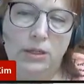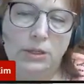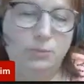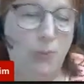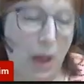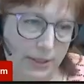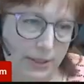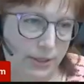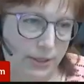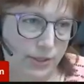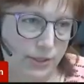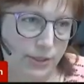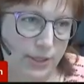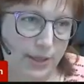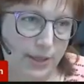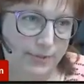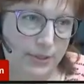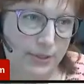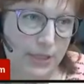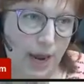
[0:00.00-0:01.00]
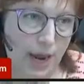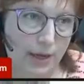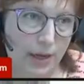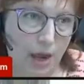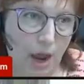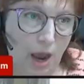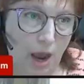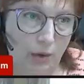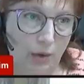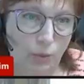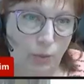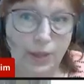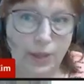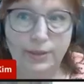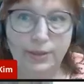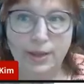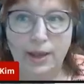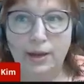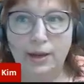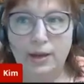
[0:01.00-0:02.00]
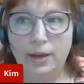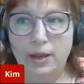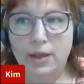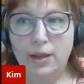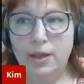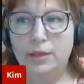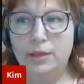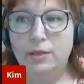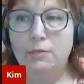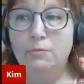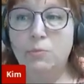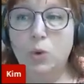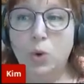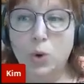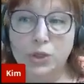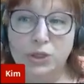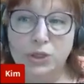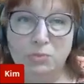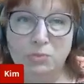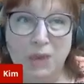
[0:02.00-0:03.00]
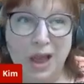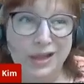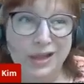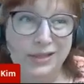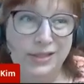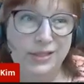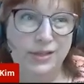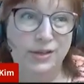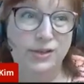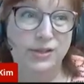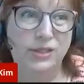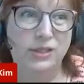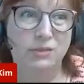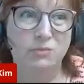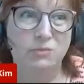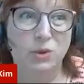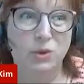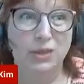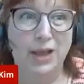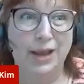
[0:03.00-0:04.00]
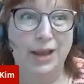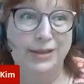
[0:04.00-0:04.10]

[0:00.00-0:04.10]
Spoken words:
sponsors have signed on with it. The more sponsors, the more